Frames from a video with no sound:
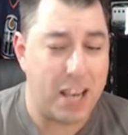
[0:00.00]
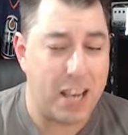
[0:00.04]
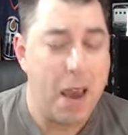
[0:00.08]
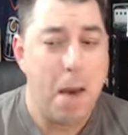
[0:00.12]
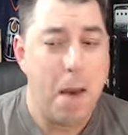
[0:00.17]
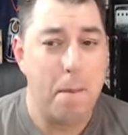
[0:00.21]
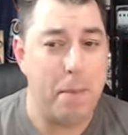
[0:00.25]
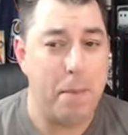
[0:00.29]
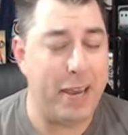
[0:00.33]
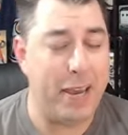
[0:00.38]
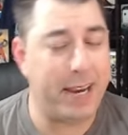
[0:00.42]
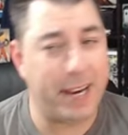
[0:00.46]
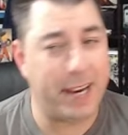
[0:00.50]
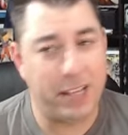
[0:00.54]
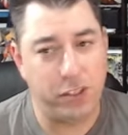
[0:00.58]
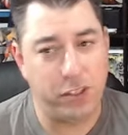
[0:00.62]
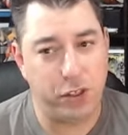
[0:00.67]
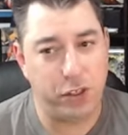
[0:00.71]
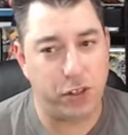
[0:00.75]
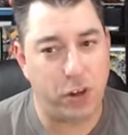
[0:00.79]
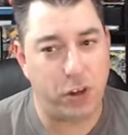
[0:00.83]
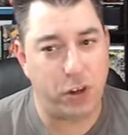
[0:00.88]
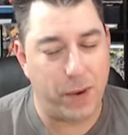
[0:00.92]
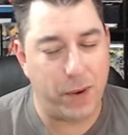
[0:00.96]
because
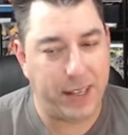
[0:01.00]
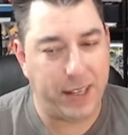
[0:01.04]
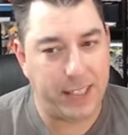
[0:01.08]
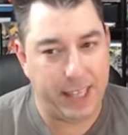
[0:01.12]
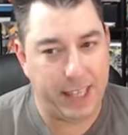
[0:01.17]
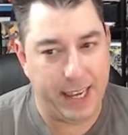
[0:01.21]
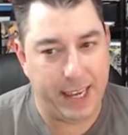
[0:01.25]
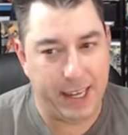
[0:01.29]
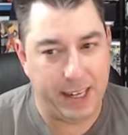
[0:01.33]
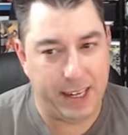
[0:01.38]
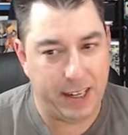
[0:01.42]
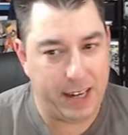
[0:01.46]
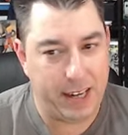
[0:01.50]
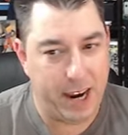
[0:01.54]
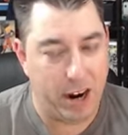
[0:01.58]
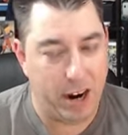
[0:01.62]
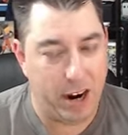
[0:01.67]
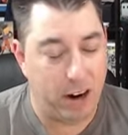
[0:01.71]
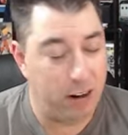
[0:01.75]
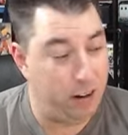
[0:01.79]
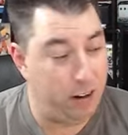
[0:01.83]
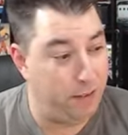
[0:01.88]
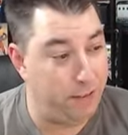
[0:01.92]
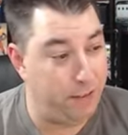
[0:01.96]
you're going to get a
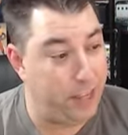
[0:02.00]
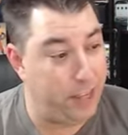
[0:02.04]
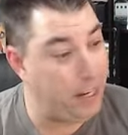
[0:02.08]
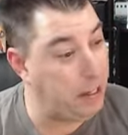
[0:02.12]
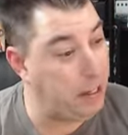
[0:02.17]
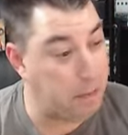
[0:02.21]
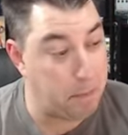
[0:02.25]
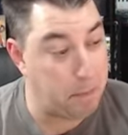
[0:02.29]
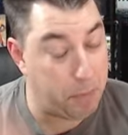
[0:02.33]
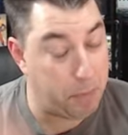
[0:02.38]
narrative that